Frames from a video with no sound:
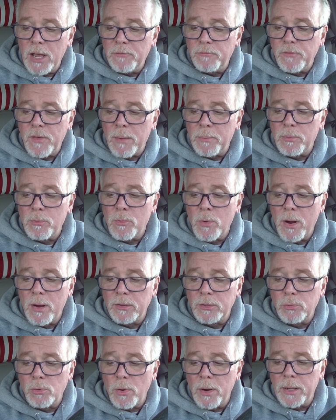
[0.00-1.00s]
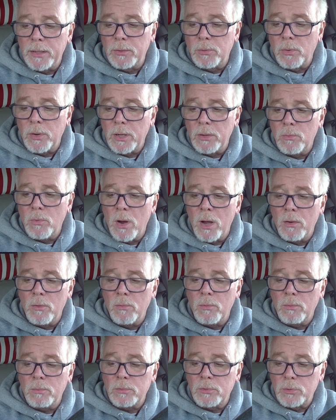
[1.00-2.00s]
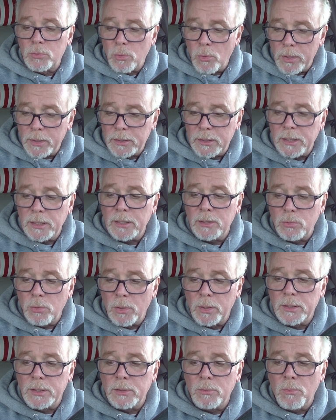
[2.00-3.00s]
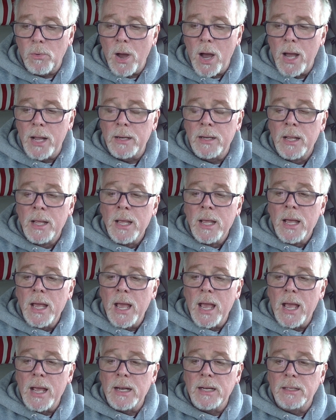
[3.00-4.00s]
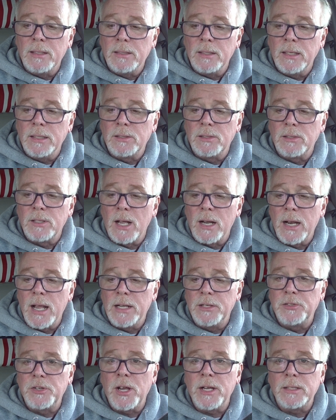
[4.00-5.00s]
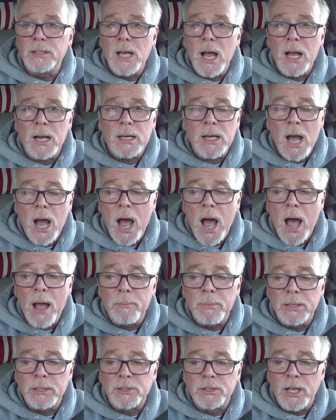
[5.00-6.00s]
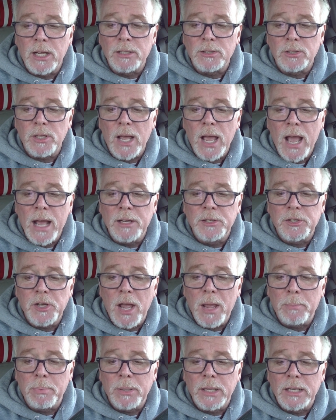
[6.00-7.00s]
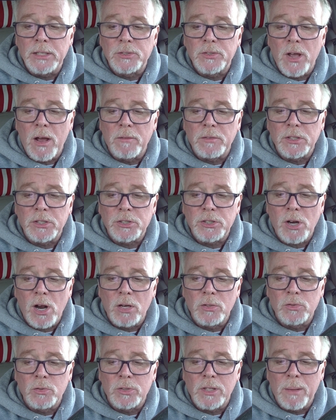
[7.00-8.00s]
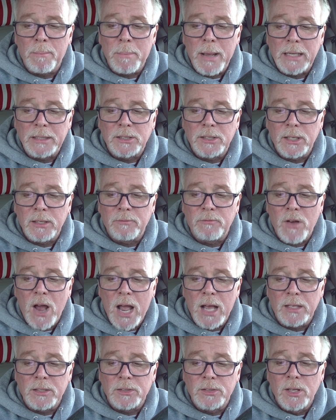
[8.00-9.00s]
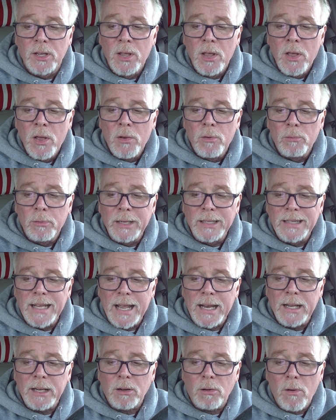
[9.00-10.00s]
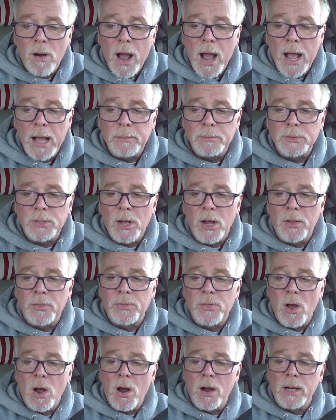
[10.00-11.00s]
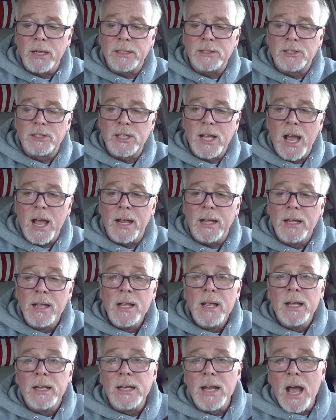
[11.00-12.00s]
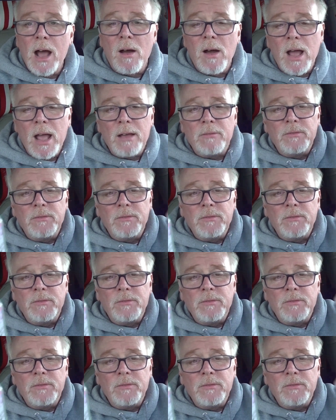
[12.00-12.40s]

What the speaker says: February 2021, 2021, and this is on NJ.com. It says, NJ police officer charged with domestic violence related crimes, authorities say. Now, I have